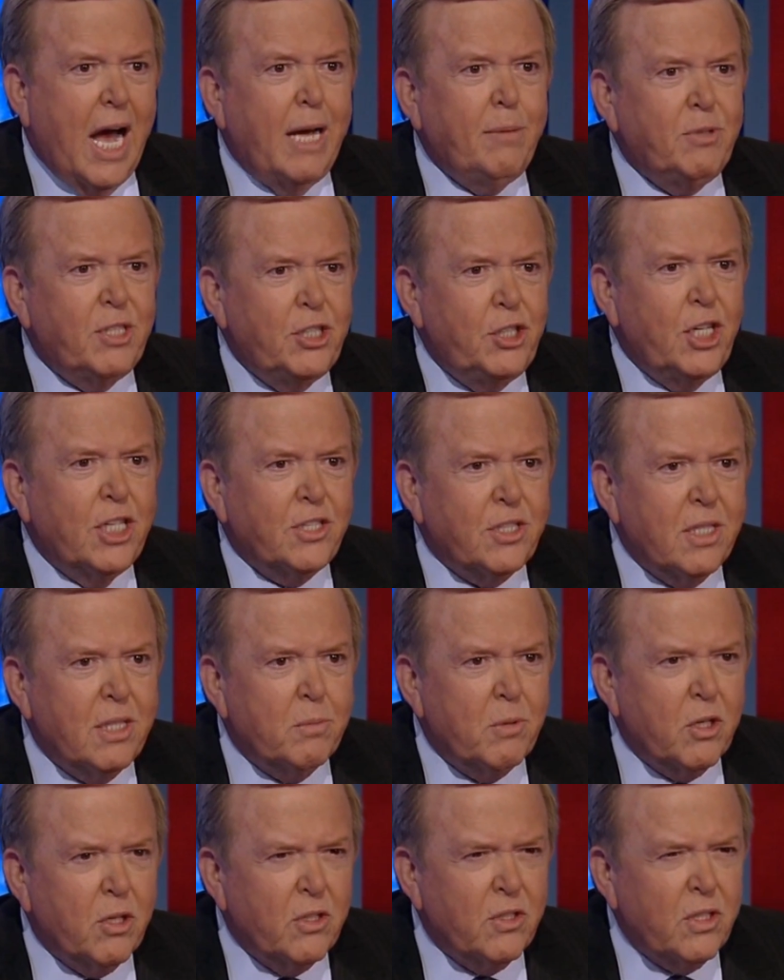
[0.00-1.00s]
I'm
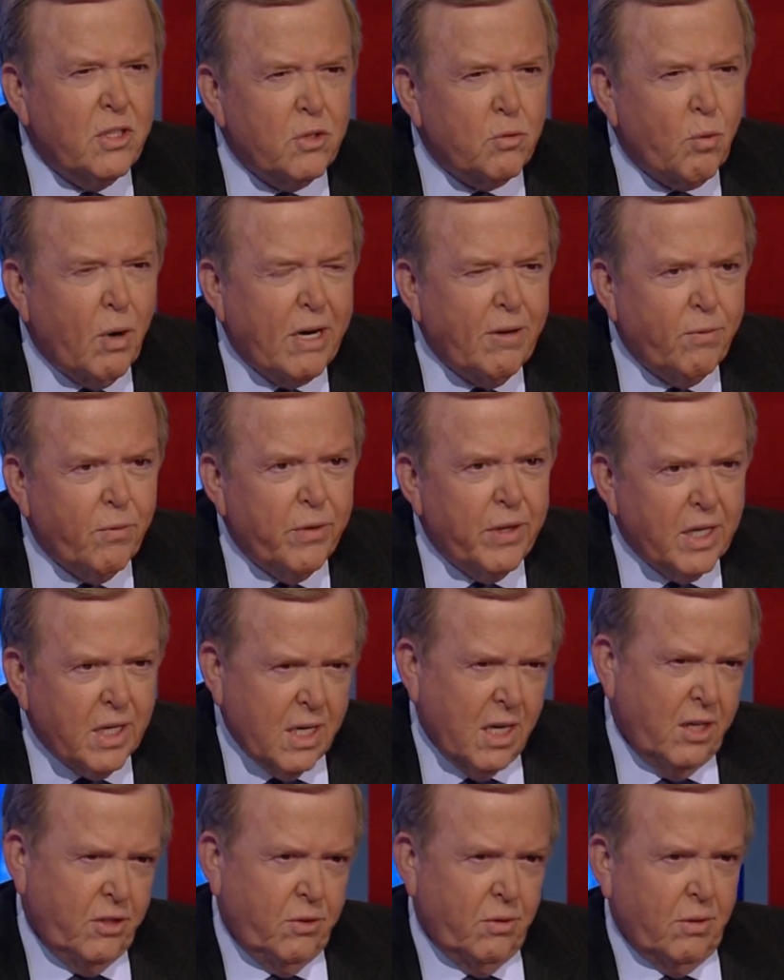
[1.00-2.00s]
suggesting it because it's right for the
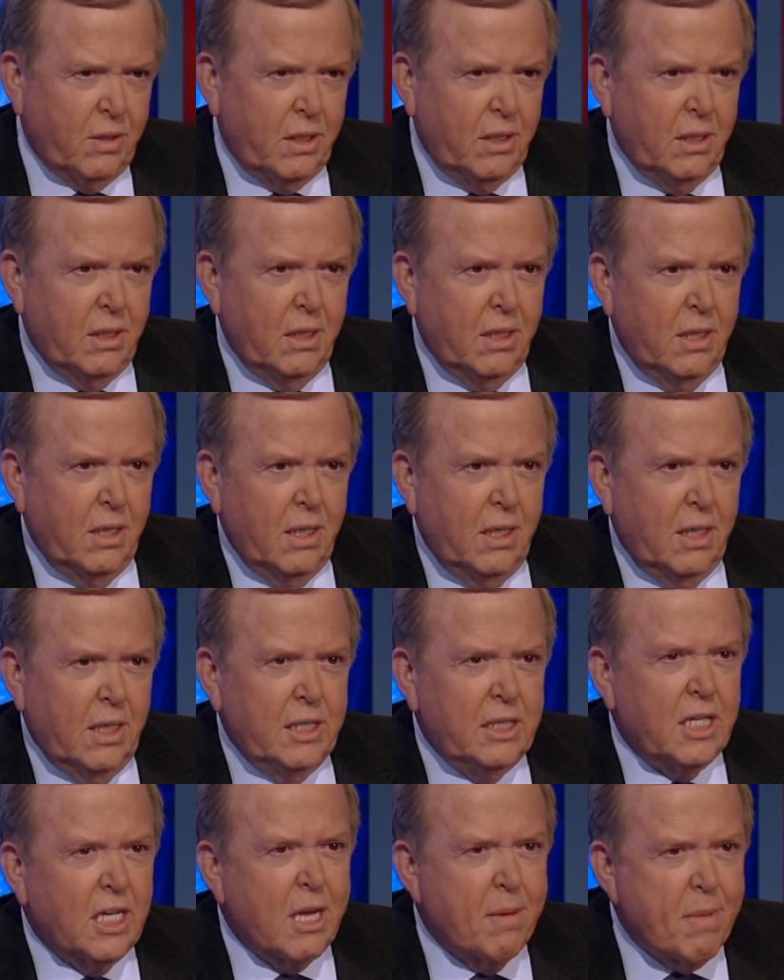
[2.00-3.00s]
country
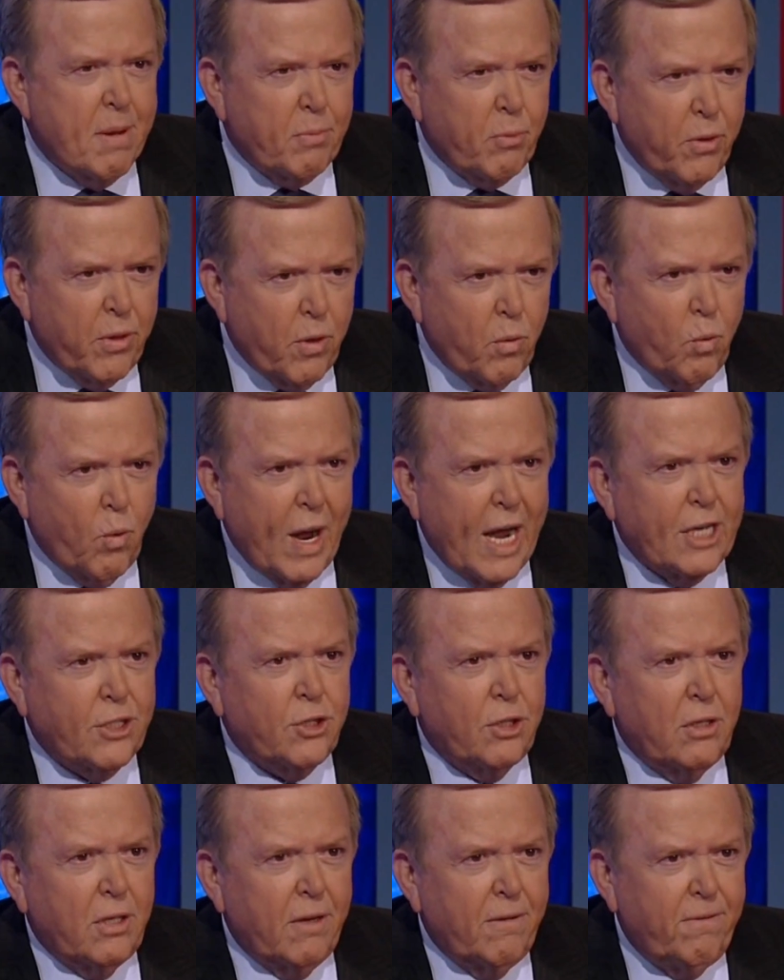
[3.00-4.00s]
to come up with a
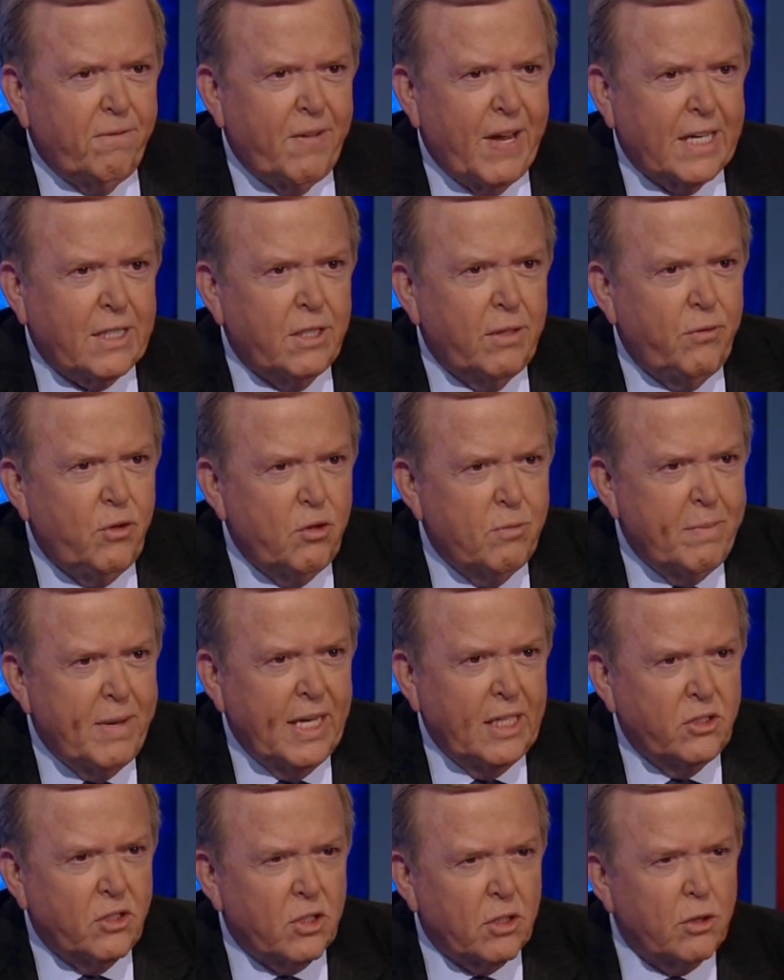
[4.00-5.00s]
rational, effective,
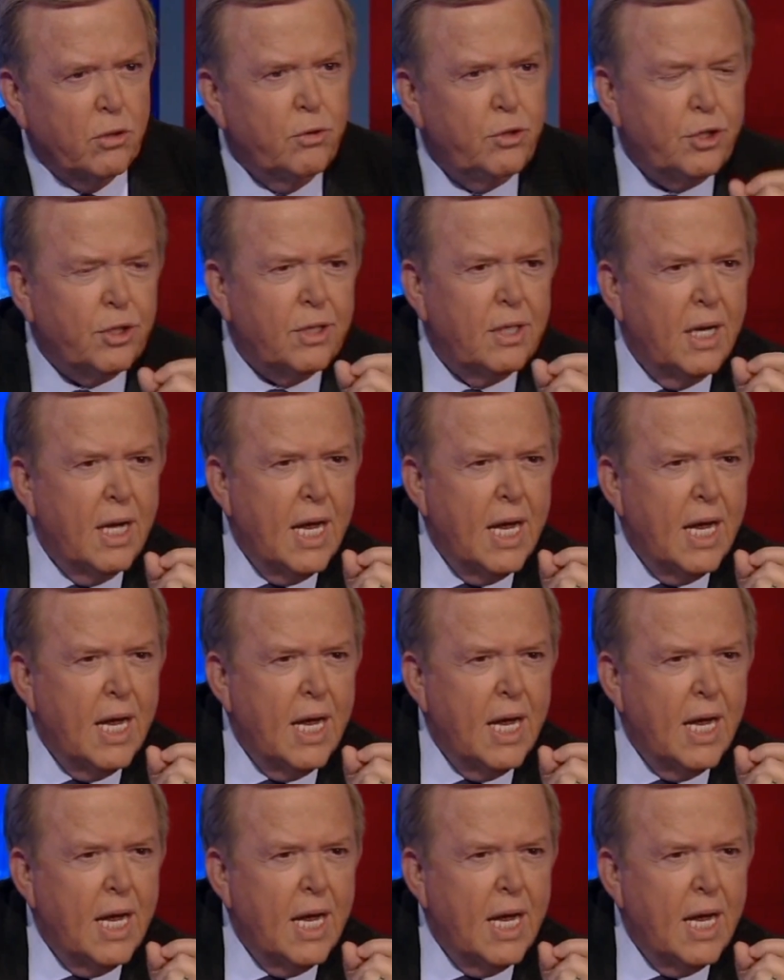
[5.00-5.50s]
humane solution.